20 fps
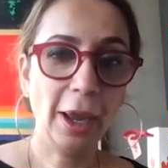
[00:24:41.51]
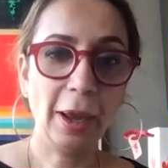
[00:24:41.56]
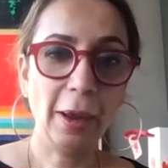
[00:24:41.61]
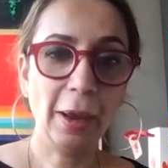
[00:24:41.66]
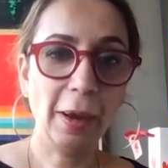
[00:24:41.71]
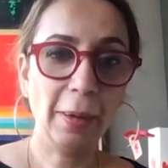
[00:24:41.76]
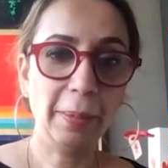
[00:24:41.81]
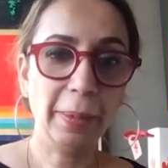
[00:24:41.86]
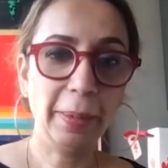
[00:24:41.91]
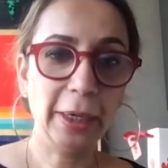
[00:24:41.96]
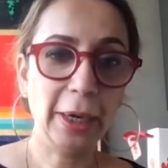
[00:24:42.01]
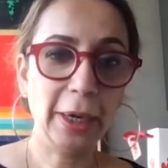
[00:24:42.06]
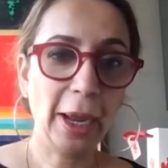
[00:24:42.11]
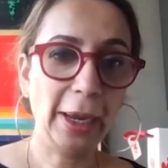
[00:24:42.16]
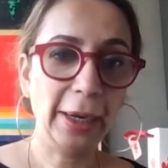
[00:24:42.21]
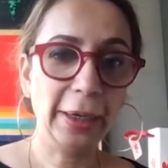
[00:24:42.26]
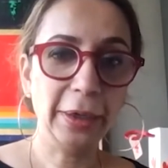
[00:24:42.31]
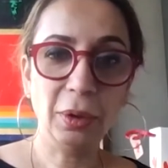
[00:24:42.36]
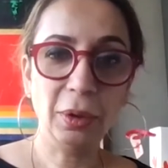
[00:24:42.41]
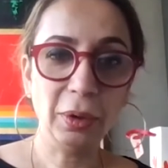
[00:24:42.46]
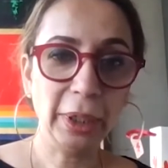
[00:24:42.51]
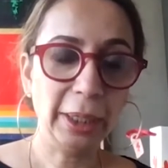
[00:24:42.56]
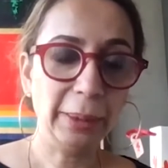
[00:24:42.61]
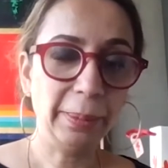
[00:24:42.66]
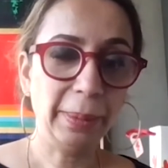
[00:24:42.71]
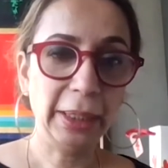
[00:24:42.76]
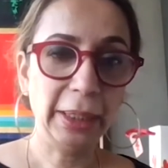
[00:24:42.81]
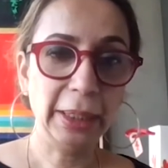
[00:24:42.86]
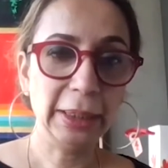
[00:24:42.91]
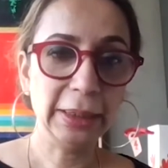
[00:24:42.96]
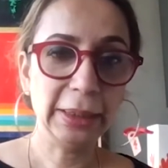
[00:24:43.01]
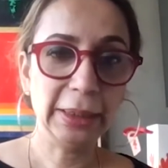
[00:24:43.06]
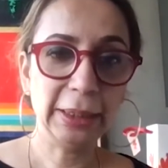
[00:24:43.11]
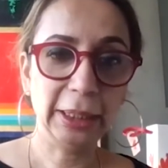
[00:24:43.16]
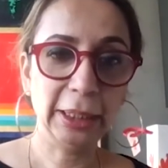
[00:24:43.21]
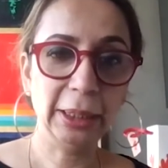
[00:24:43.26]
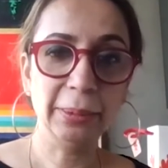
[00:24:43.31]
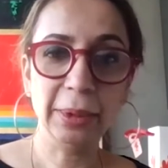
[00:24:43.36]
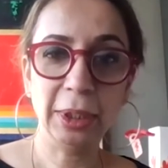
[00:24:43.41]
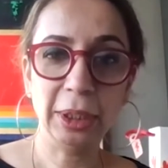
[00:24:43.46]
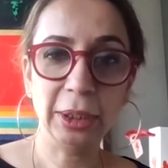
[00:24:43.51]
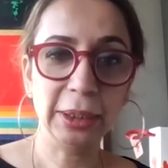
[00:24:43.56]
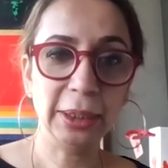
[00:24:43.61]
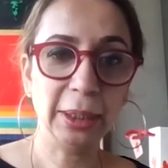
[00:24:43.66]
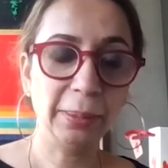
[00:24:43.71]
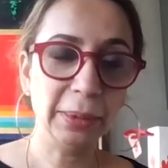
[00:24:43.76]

uh, I mean I know him and his teams are